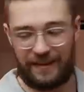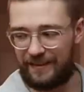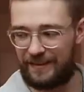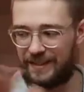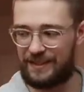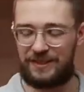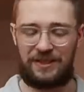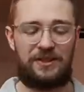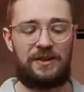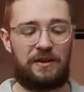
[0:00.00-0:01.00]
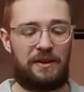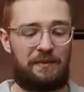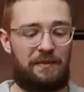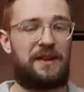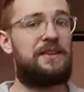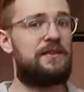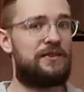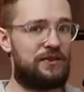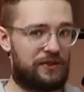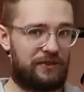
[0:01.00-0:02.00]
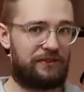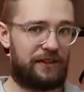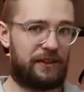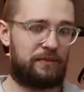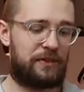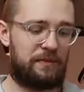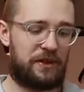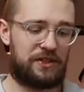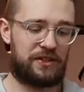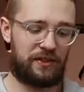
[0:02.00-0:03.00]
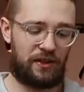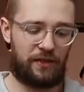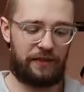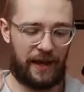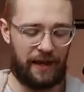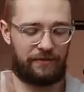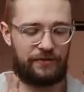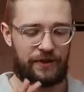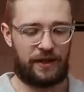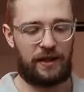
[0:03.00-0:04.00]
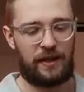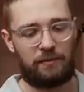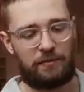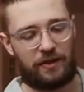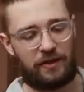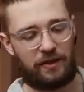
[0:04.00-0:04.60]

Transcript: than these two, but you can feel it pretty much on every part